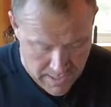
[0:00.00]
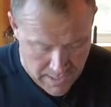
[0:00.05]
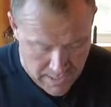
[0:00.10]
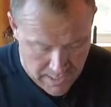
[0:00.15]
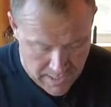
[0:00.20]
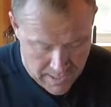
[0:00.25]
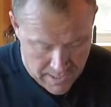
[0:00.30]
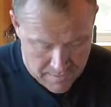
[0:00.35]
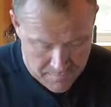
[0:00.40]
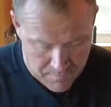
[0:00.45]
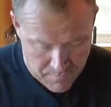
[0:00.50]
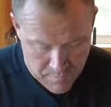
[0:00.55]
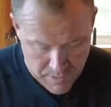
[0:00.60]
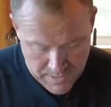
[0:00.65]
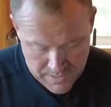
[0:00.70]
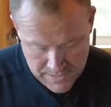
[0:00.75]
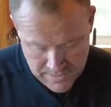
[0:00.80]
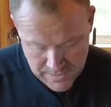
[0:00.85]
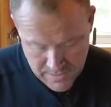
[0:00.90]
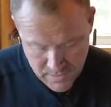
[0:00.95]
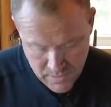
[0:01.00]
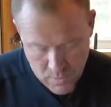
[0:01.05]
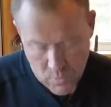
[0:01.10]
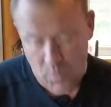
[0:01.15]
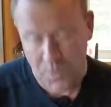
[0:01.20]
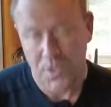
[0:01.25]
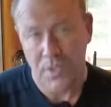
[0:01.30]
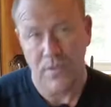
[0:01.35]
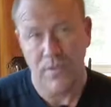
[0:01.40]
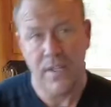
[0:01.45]
But
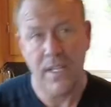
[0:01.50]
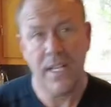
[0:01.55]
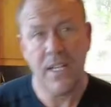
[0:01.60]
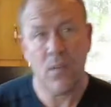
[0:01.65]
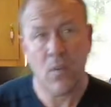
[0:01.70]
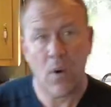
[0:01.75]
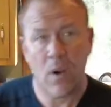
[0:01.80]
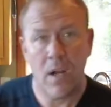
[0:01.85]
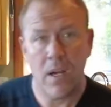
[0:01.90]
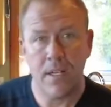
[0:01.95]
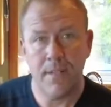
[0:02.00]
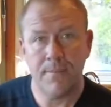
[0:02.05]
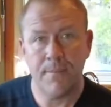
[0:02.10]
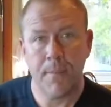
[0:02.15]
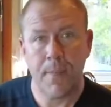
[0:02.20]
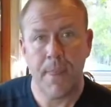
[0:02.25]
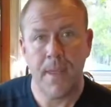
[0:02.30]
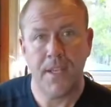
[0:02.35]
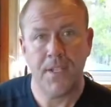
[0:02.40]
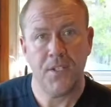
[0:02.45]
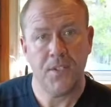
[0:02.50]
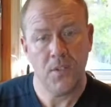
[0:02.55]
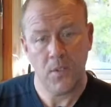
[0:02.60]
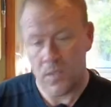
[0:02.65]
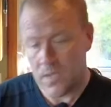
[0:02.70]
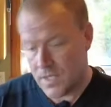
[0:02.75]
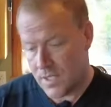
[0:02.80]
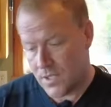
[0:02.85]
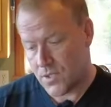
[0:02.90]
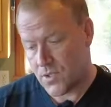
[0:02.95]
when you're feeding raw and you do a
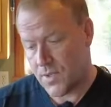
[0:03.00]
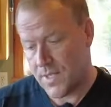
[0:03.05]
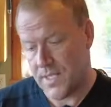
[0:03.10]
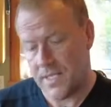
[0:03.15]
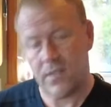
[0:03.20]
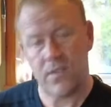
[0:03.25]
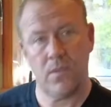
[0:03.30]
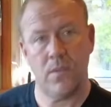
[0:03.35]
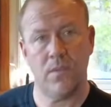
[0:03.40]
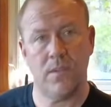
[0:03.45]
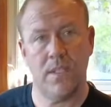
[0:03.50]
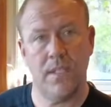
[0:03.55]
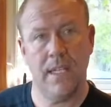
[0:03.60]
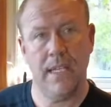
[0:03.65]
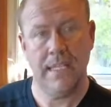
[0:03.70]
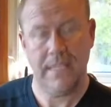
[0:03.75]
lot of training throughout the day,